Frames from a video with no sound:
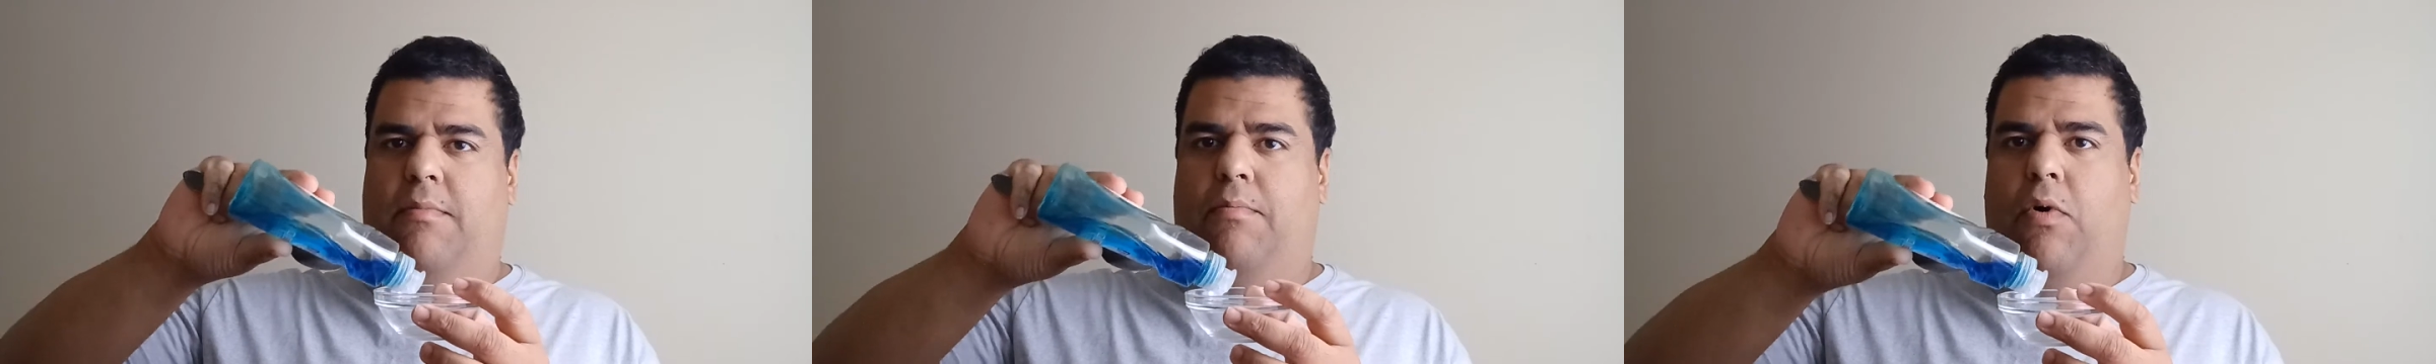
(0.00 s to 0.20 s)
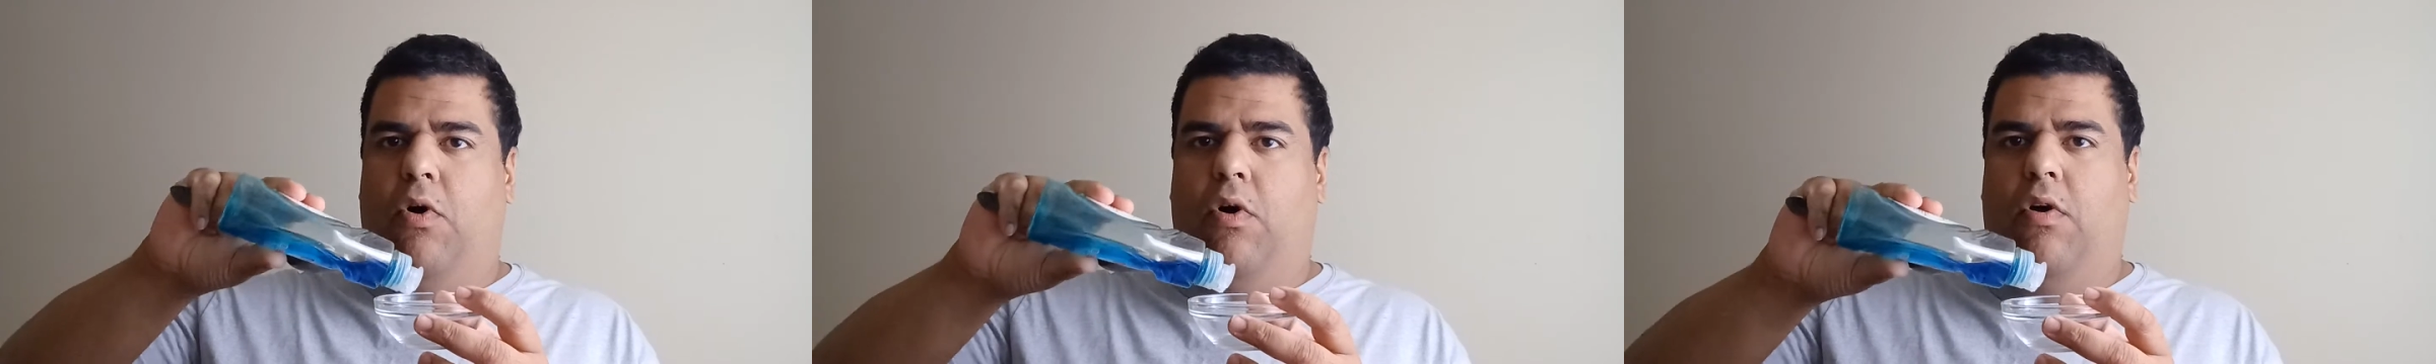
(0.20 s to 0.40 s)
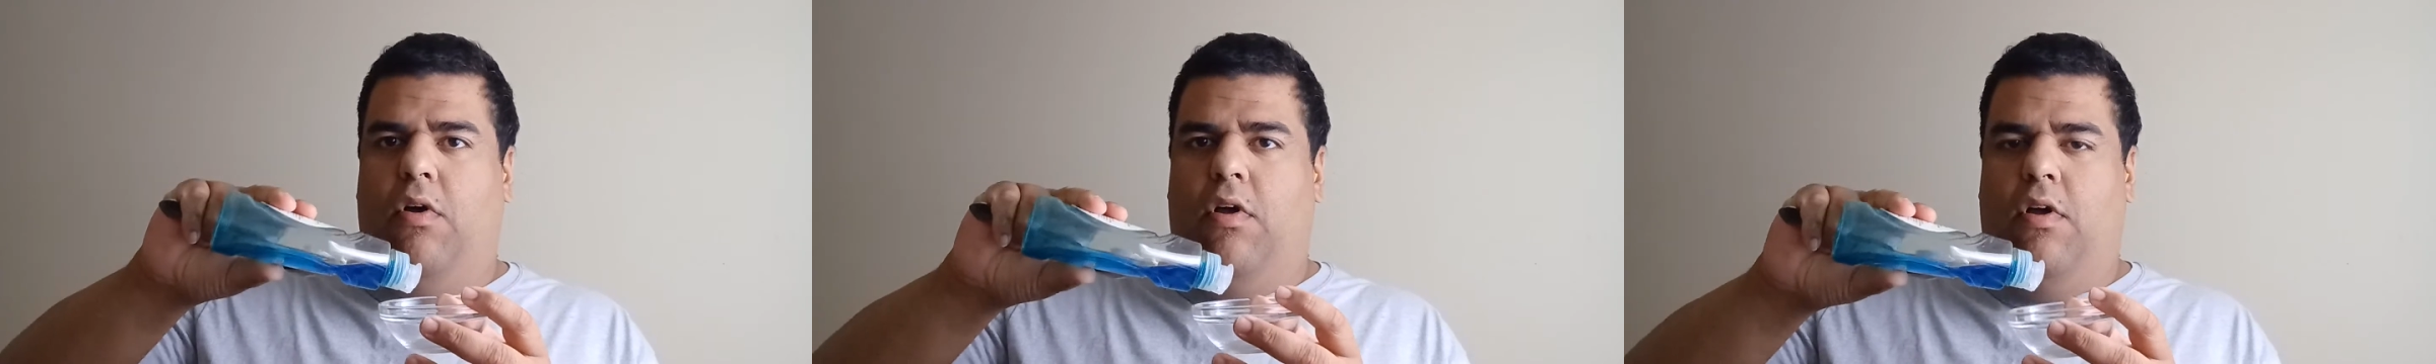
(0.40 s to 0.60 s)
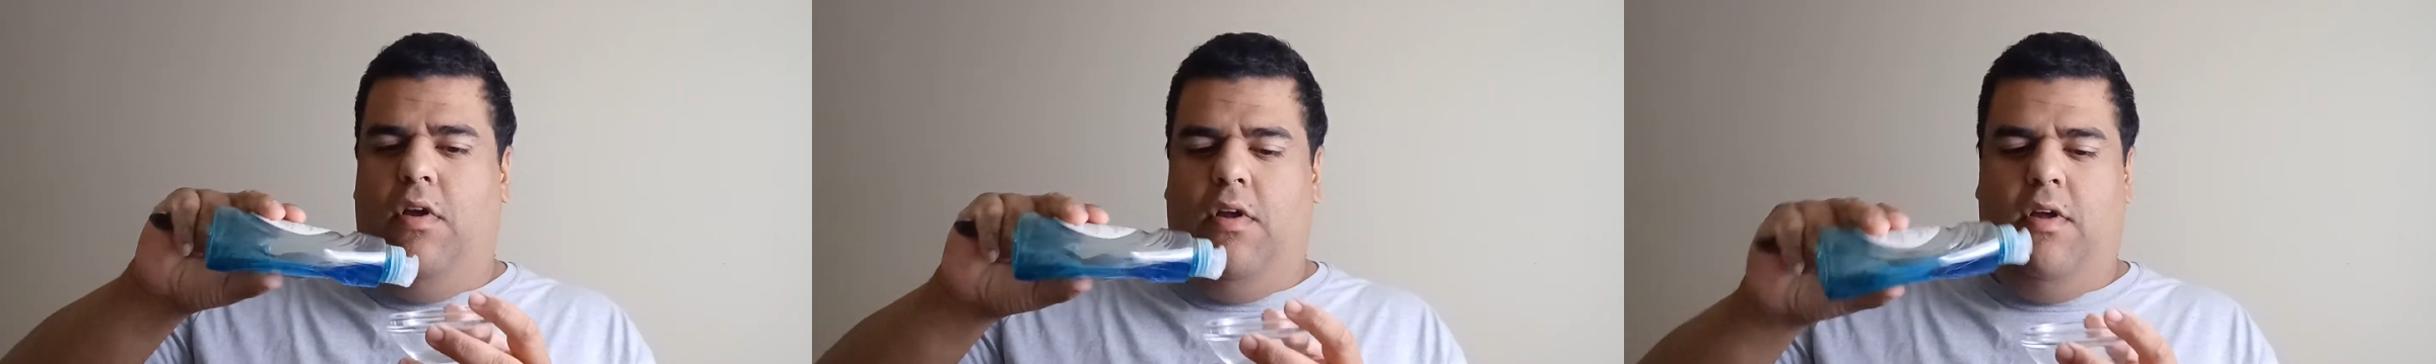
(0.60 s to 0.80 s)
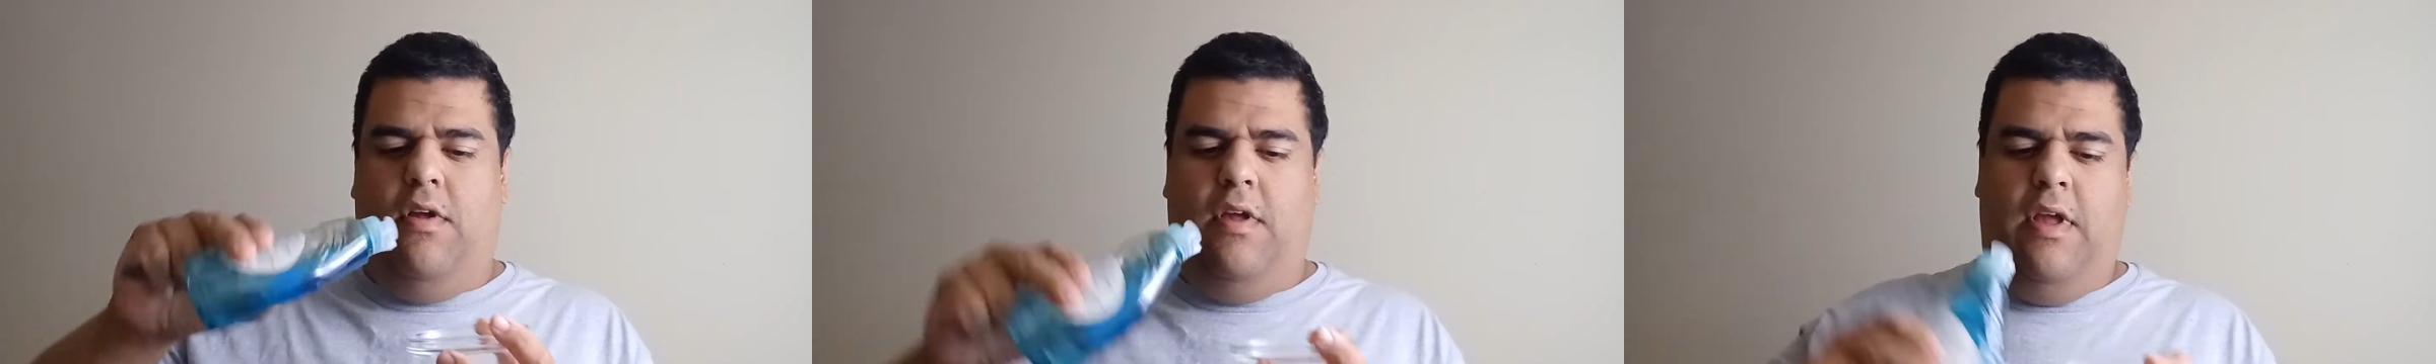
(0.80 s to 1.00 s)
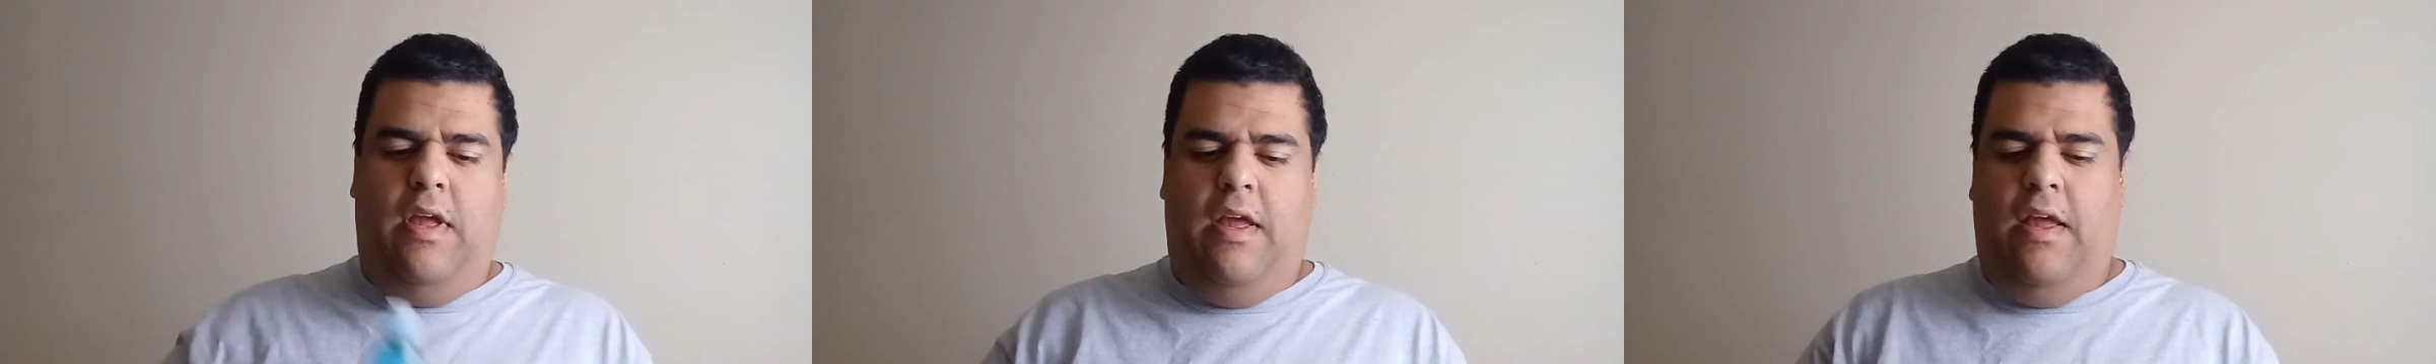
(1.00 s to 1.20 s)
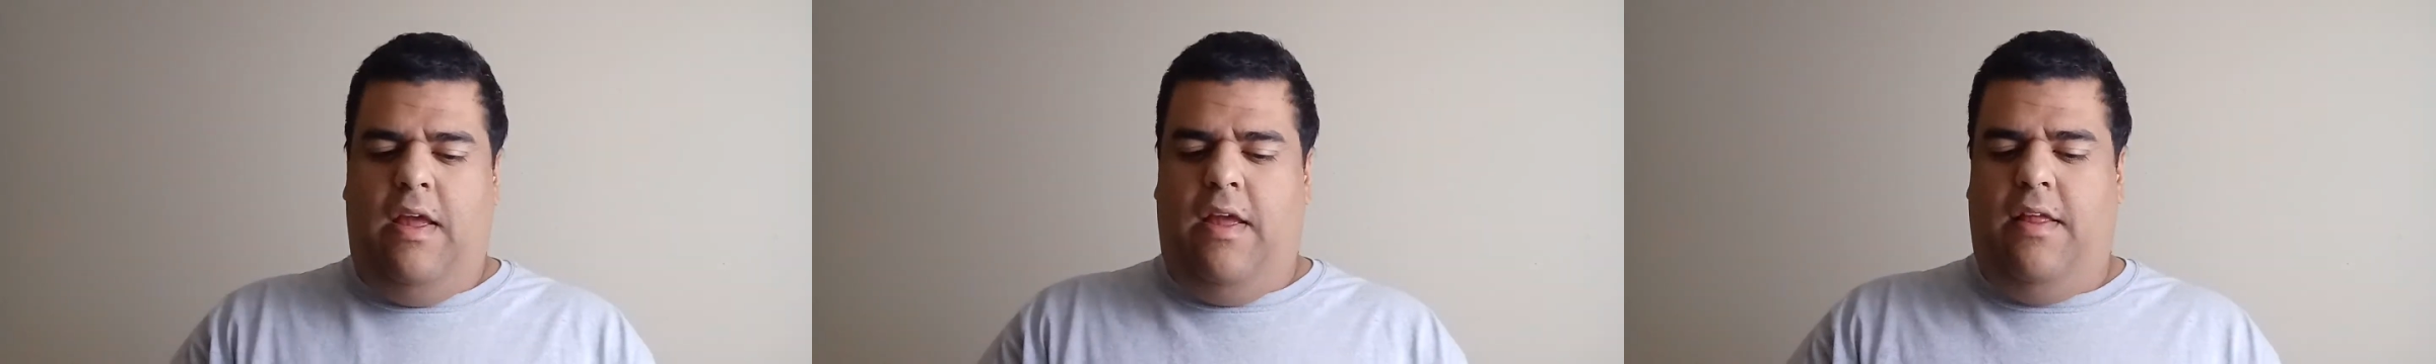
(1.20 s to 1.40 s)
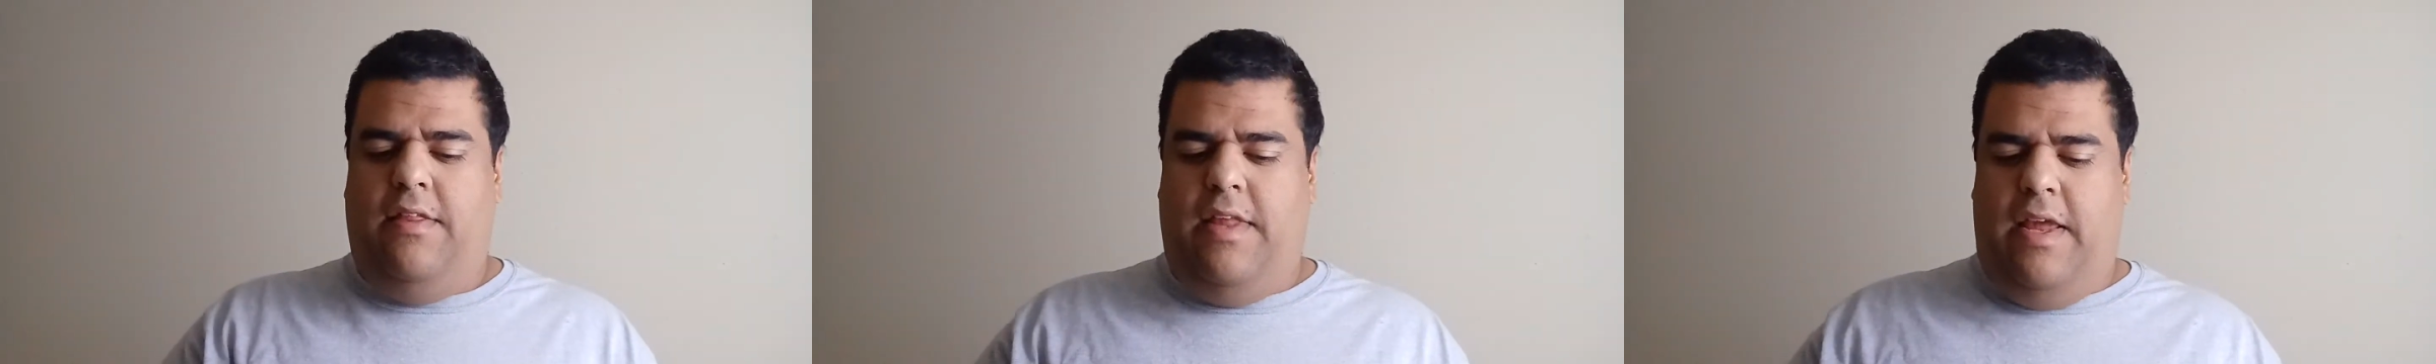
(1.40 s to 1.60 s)
bowl,
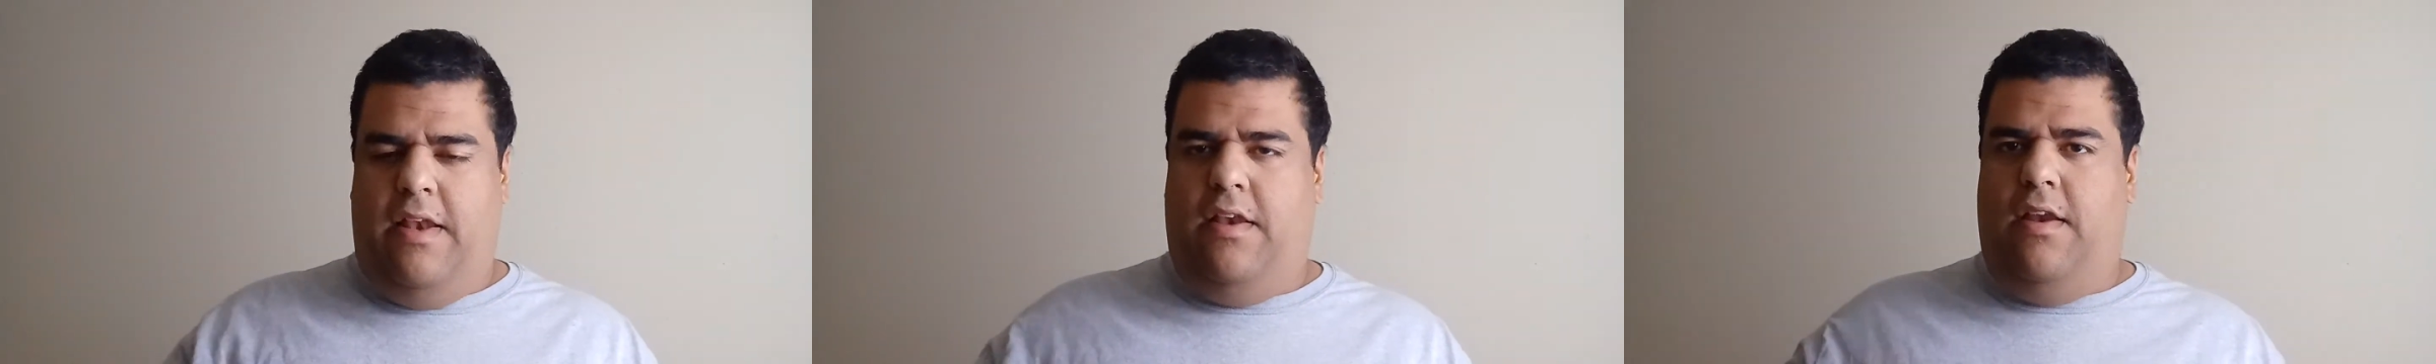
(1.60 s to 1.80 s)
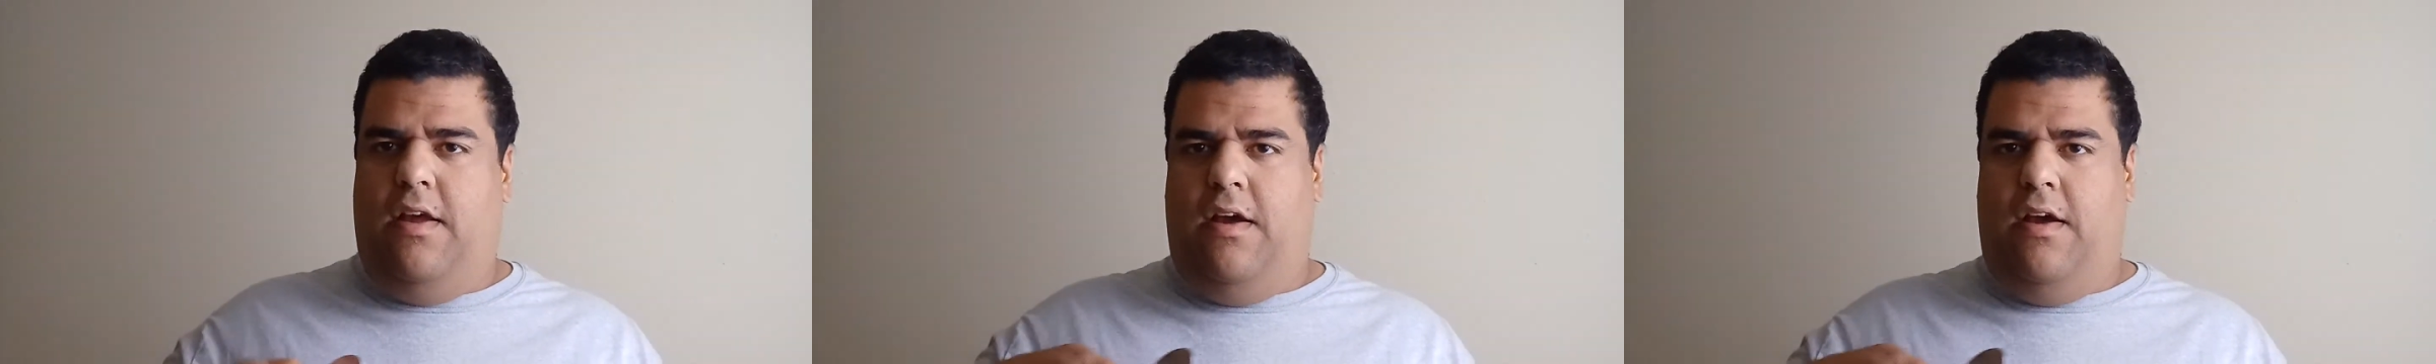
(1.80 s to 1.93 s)
then